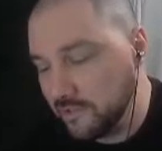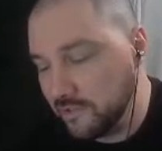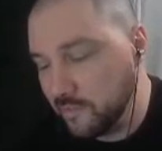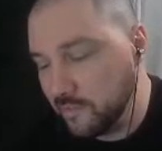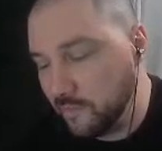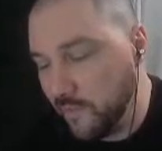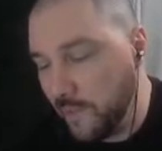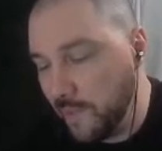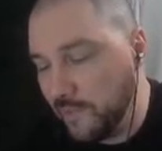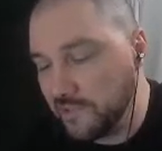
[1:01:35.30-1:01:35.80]

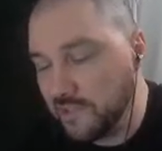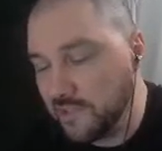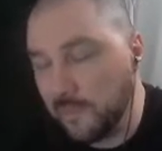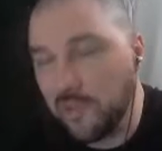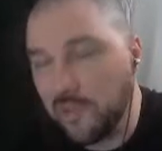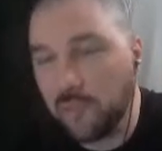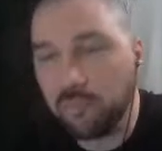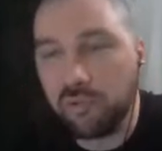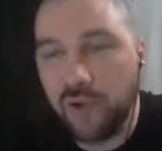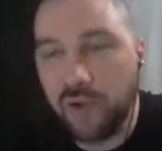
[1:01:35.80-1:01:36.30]
maybe some
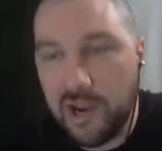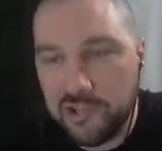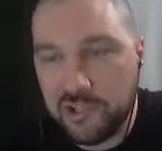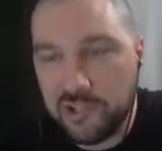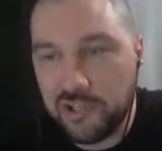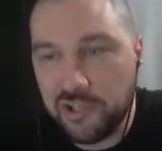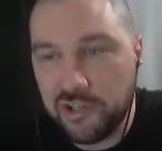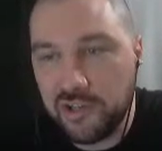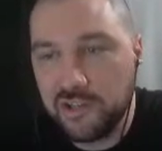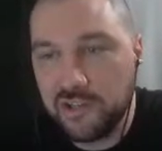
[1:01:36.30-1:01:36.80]
of the
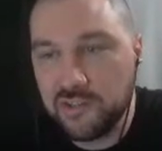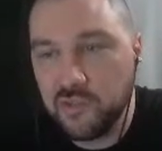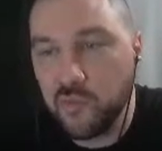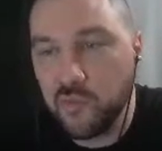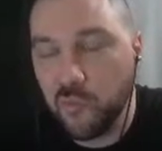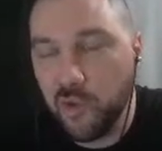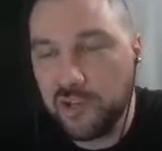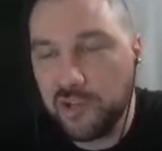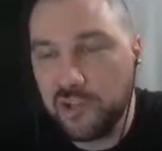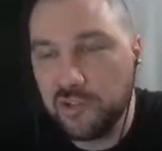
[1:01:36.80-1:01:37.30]
pressure
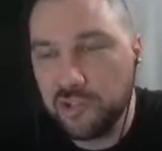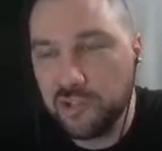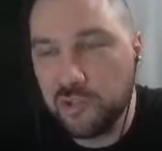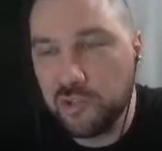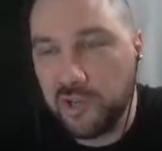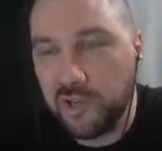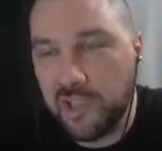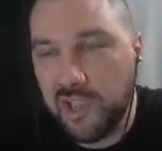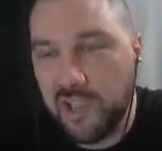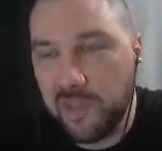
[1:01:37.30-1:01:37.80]
when you
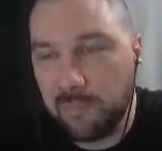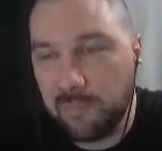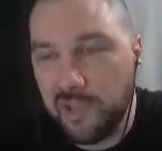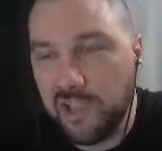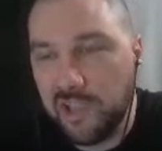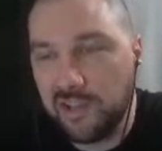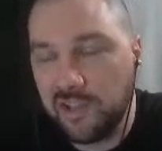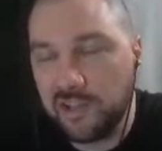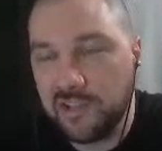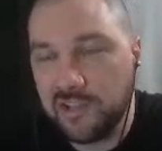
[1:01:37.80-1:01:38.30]
do a
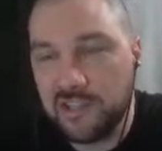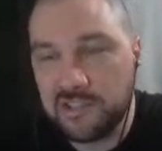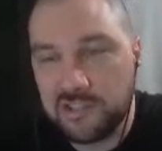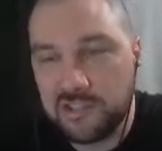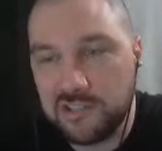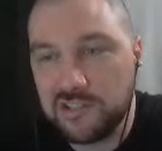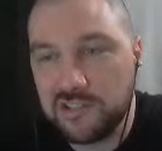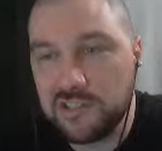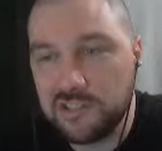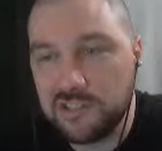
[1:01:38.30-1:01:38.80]
campaign like this,
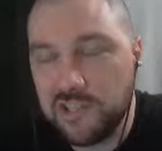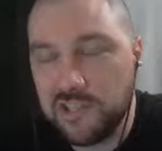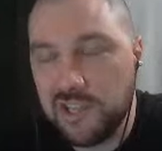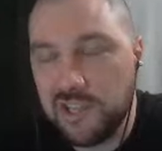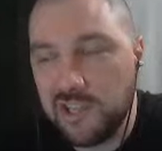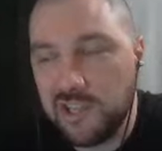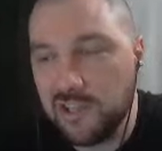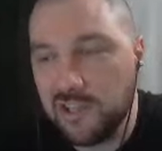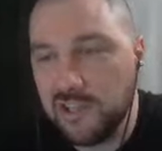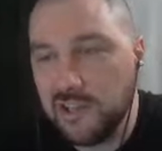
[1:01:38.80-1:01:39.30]
is to
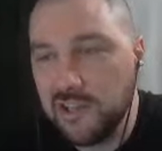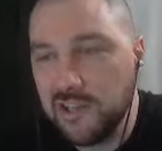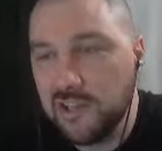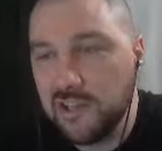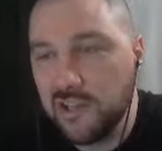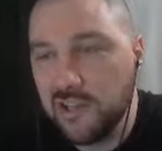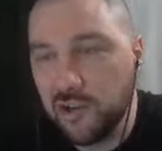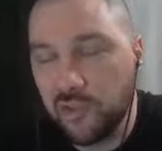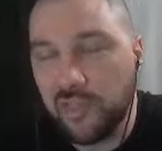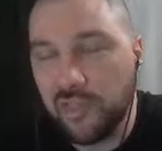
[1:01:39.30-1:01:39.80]
see,
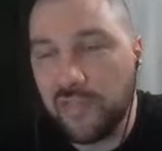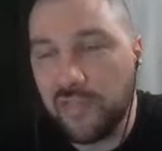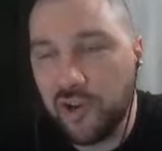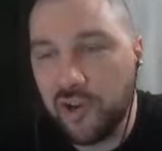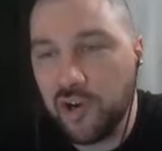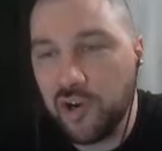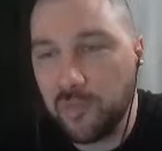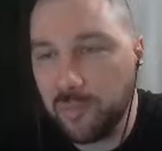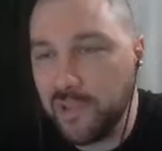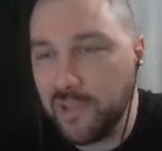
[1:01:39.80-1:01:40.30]
that
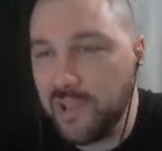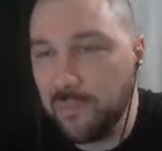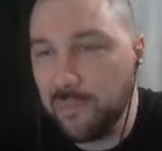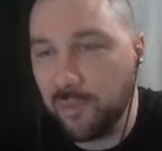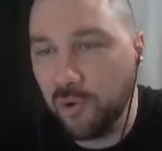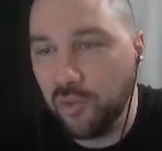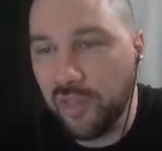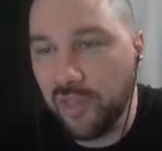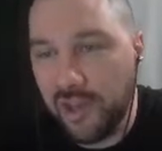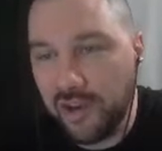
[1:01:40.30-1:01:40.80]
there are
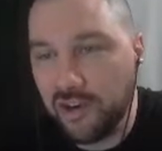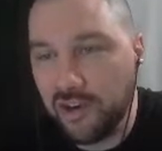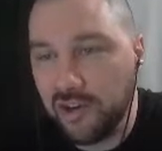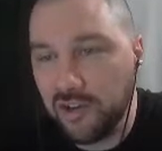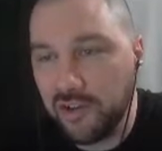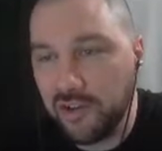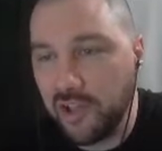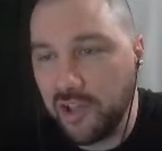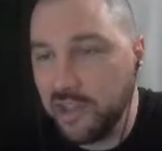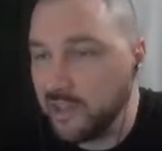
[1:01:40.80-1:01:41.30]
people that
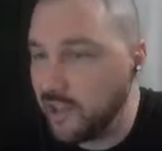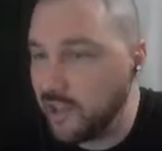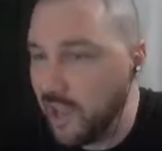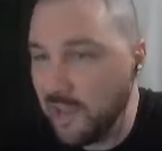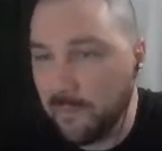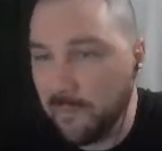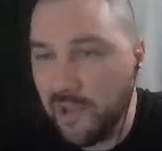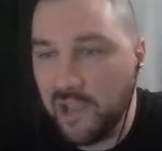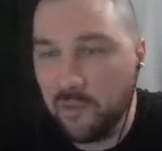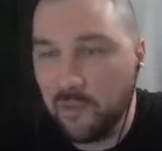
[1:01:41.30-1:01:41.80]
are like,
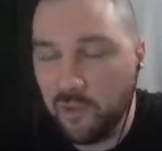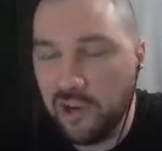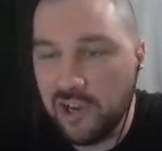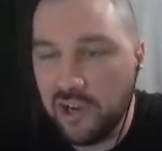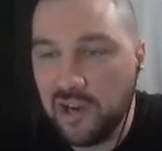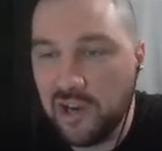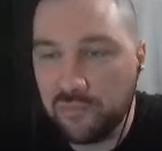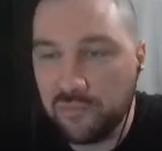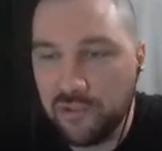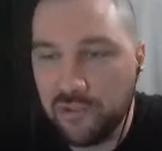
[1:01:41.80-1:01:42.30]
hey, man, we're
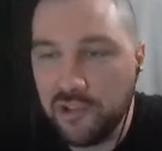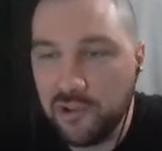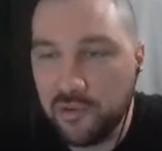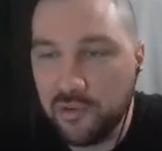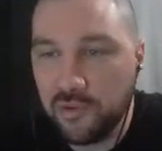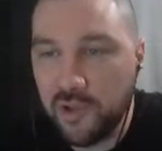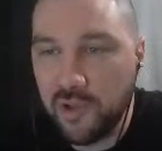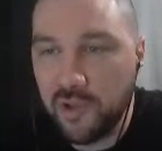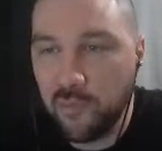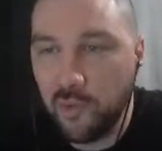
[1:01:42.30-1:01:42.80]
here for you,
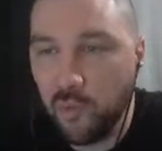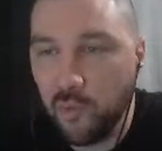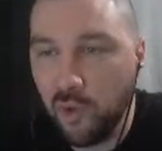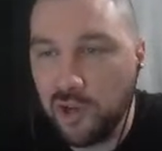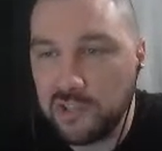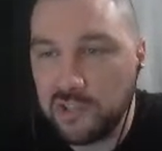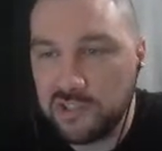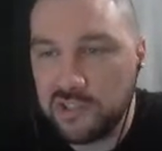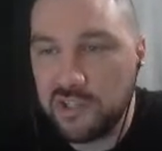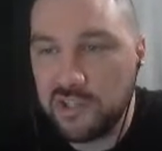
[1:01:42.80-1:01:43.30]
and we
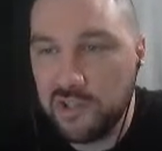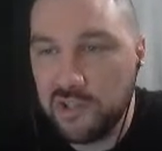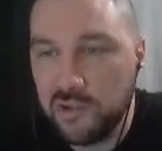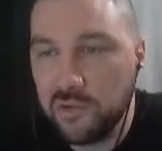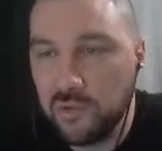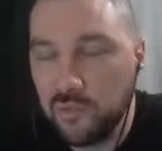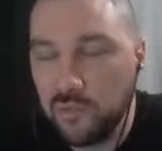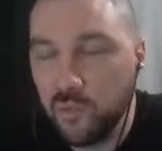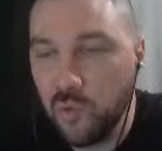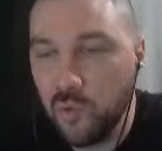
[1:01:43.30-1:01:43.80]
want to see
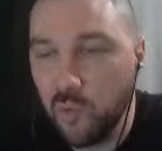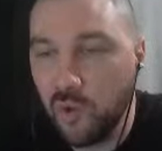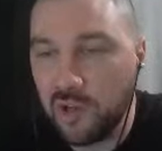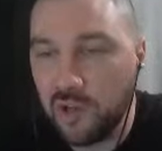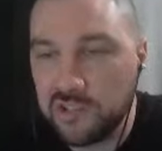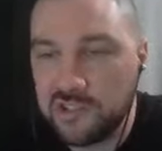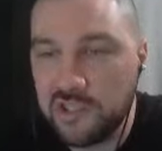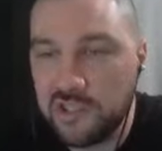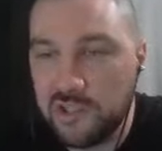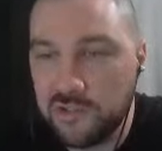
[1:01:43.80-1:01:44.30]
you. We
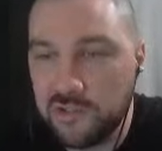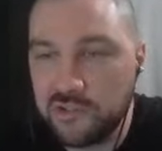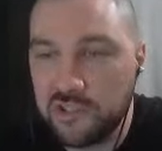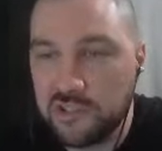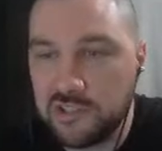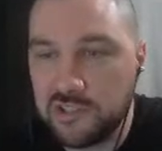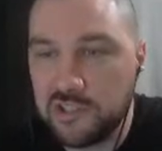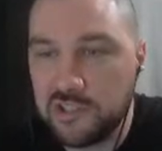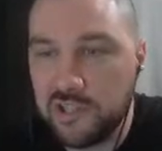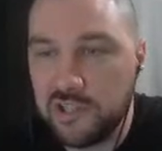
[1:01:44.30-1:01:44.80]
want to see you
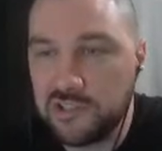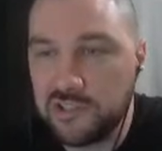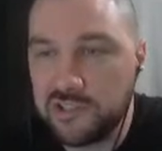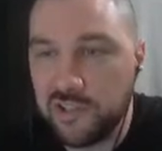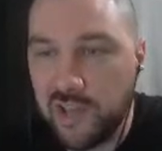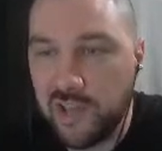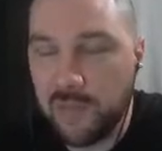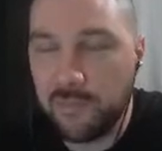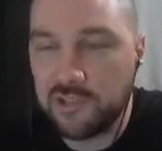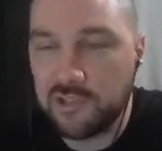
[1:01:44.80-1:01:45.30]
succeed. So
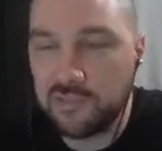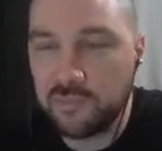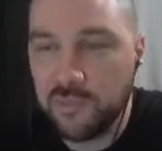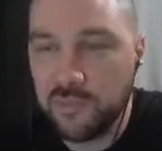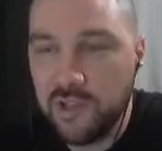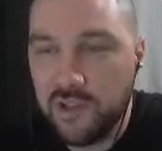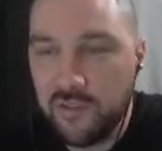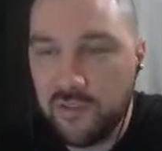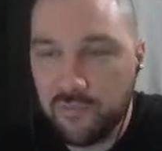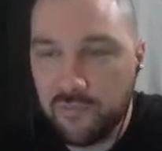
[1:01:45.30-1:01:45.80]
that must
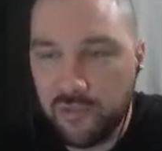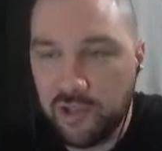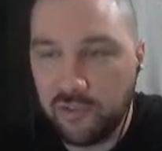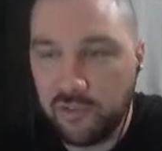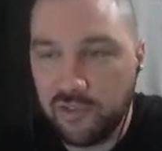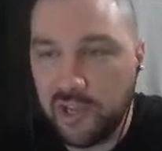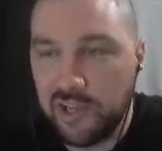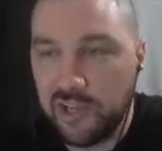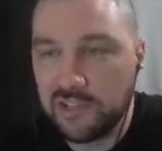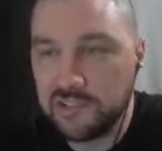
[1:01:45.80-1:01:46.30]
feel
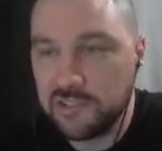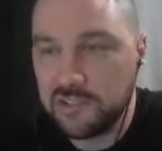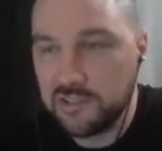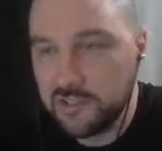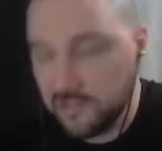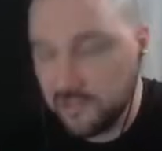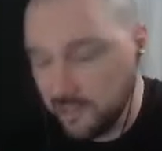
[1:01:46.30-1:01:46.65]
nice,